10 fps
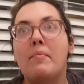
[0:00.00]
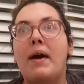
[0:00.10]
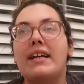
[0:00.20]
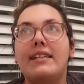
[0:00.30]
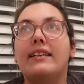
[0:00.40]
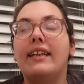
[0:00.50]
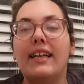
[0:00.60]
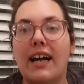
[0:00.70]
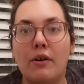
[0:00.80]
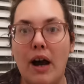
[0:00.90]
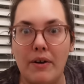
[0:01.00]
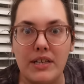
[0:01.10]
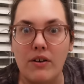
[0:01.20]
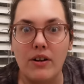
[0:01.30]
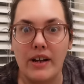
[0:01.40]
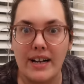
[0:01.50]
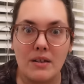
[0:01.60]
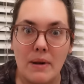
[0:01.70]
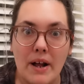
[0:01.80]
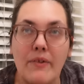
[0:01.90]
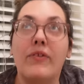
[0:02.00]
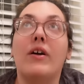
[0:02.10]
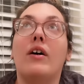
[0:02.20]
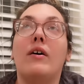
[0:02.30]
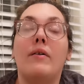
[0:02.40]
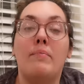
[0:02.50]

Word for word: Basically, like I was telling you guys about the